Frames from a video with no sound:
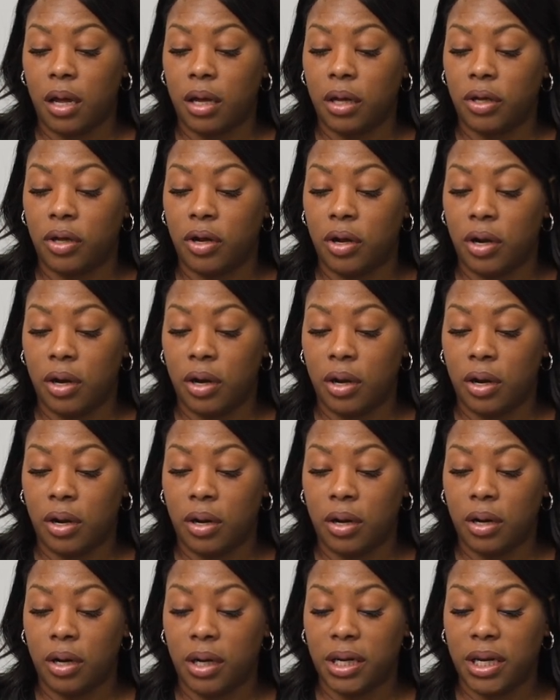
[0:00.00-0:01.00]

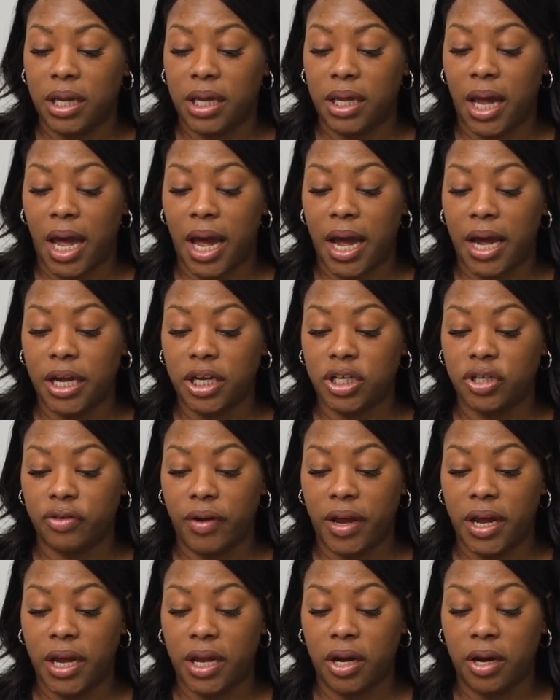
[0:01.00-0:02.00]
your
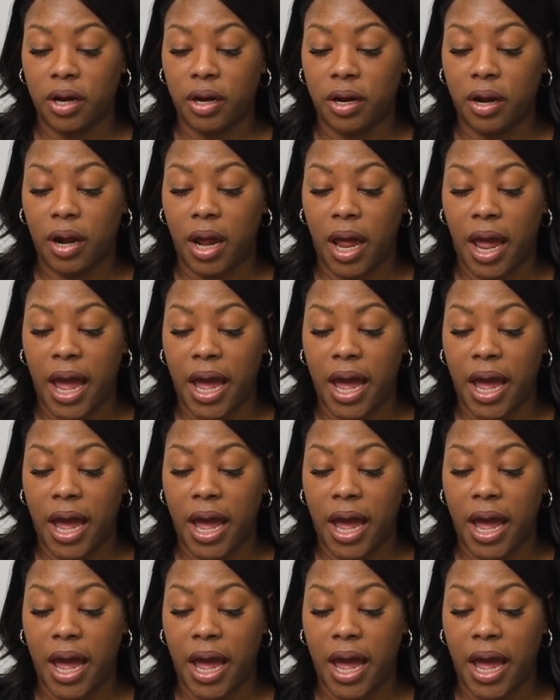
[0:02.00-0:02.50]
dehydrator,